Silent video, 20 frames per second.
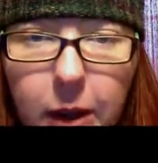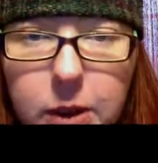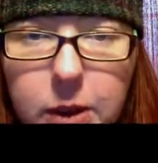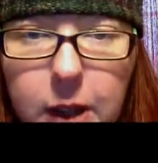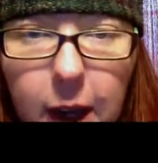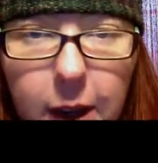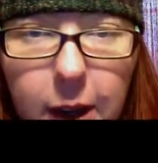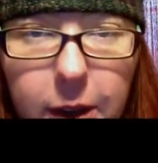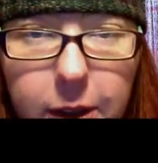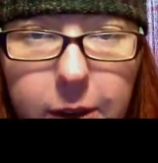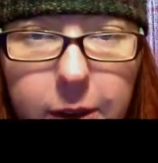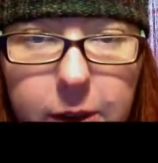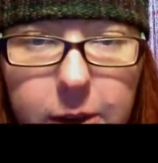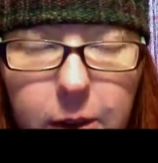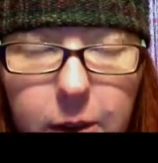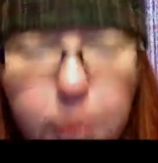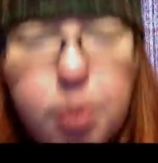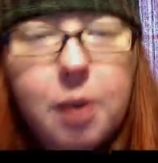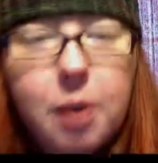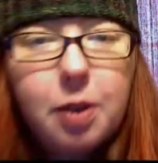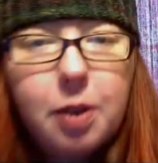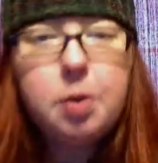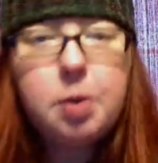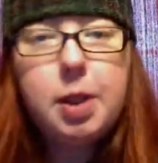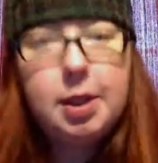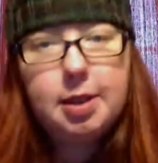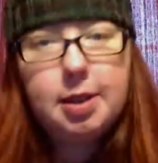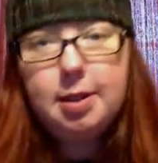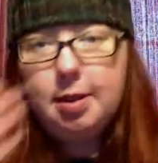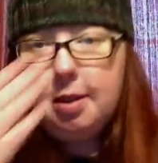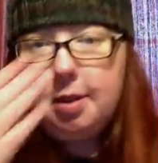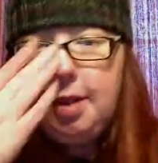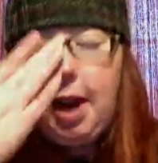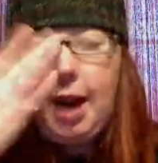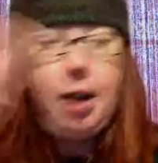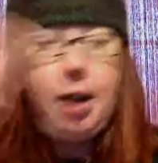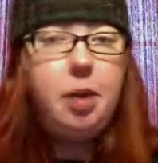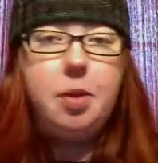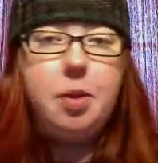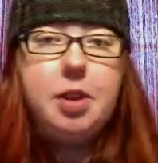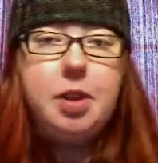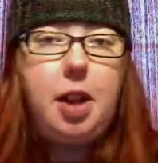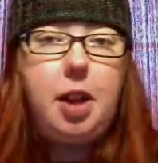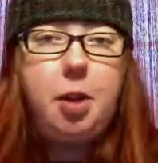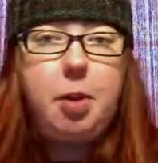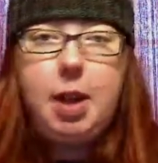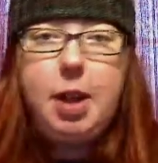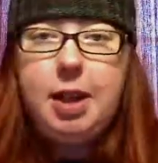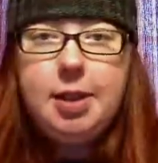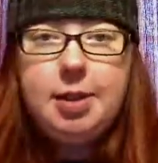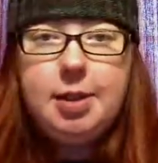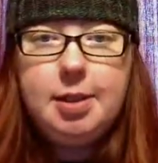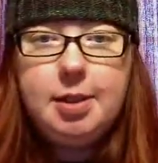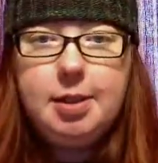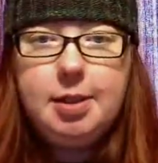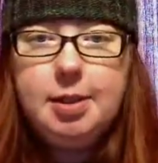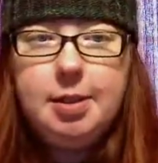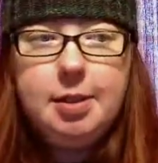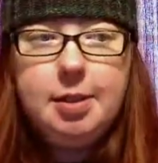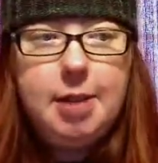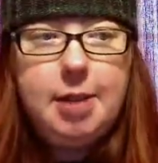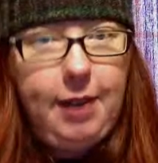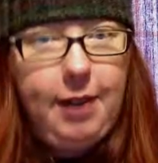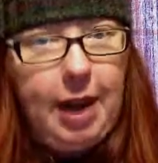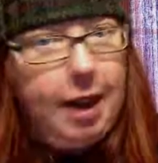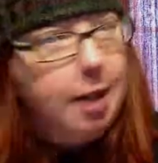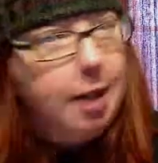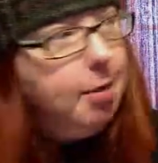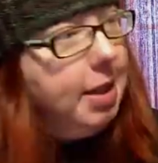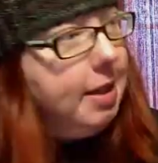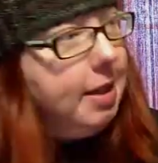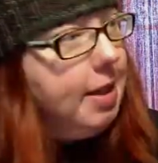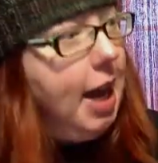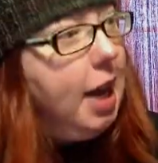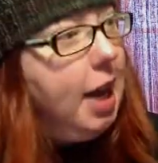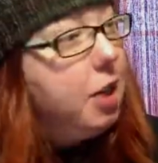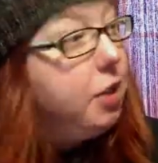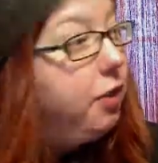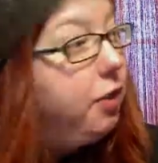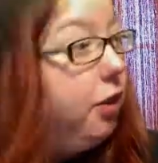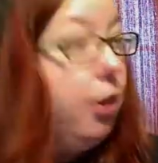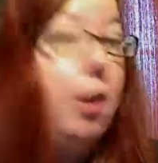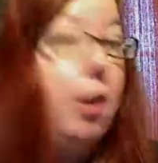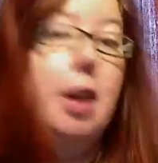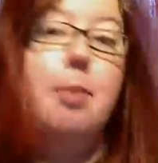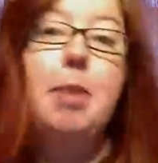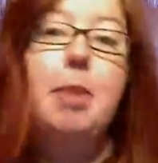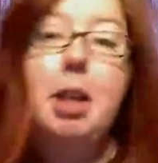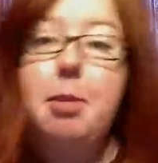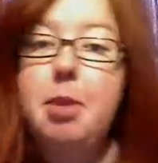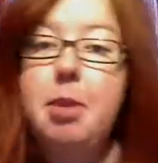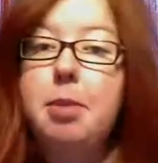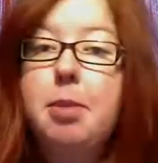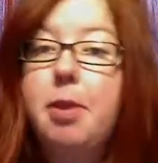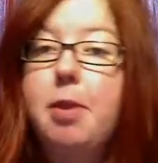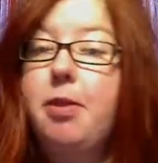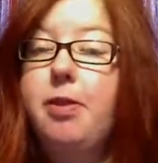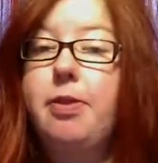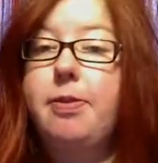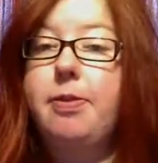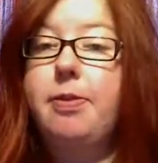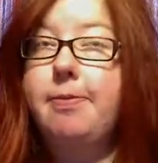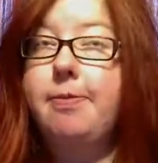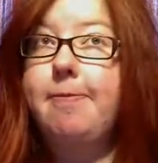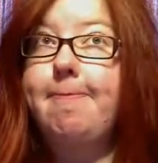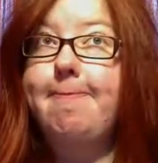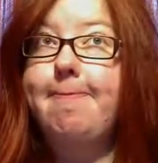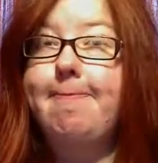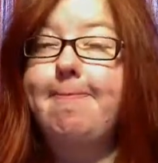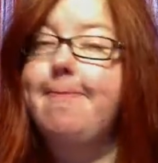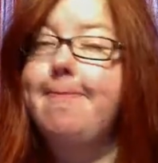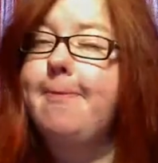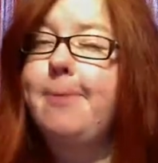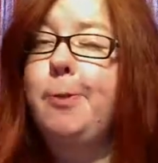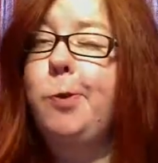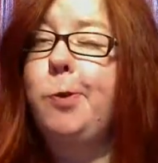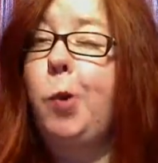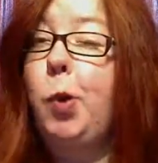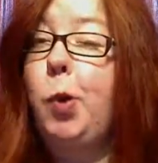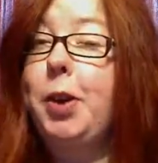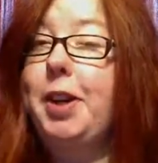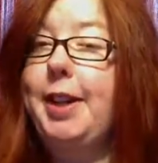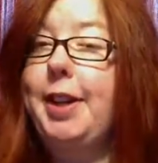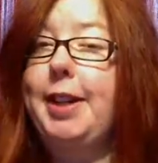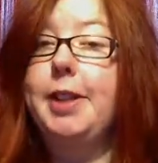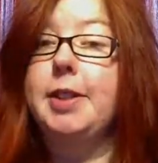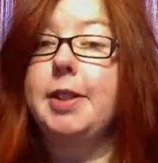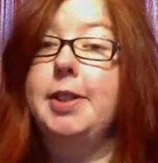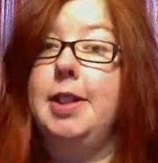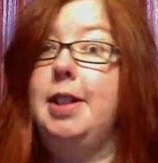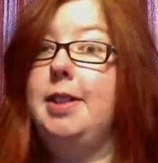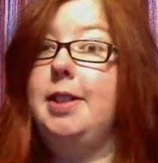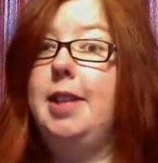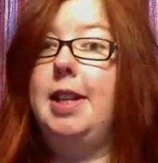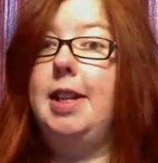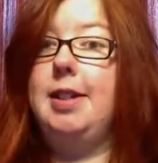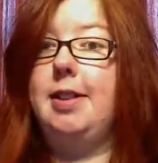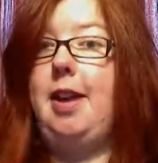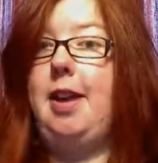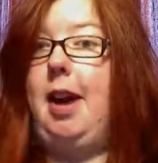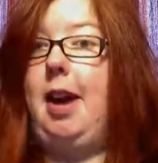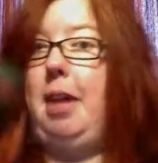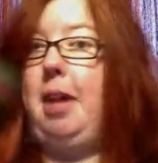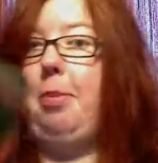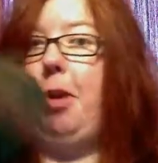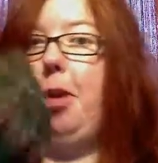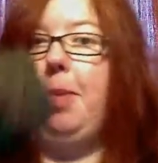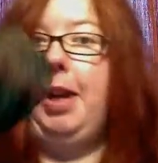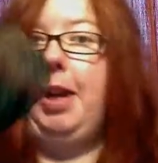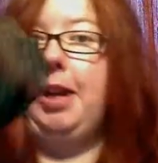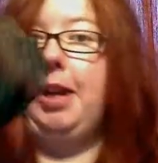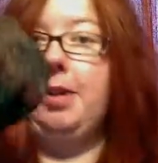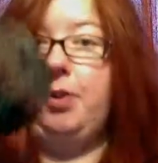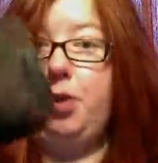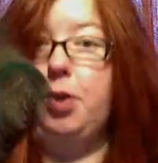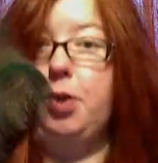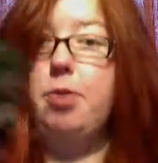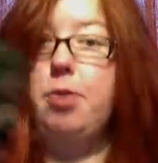Colors River Twist. I don't know what the colorway is. I've had it in my stash for a minimum of 4 years. It has not had a ball band for